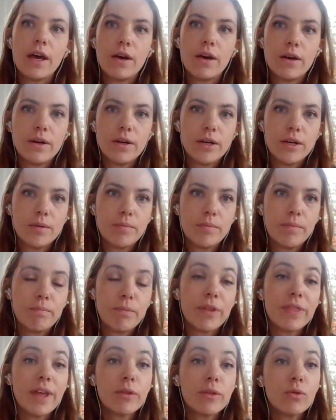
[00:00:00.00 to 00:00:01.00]

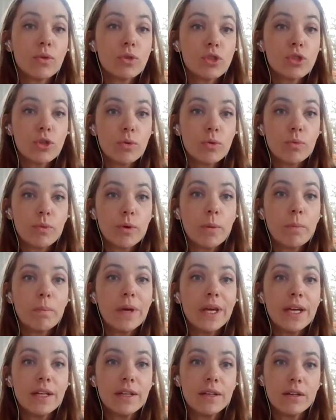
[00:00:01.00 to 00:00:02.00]
But that also will
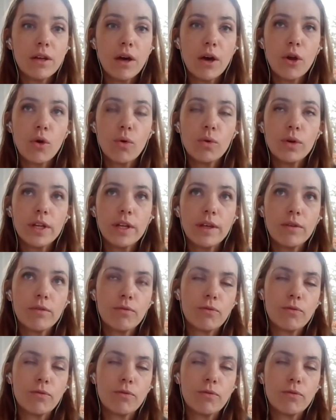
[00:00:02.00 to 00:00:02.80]
mean not only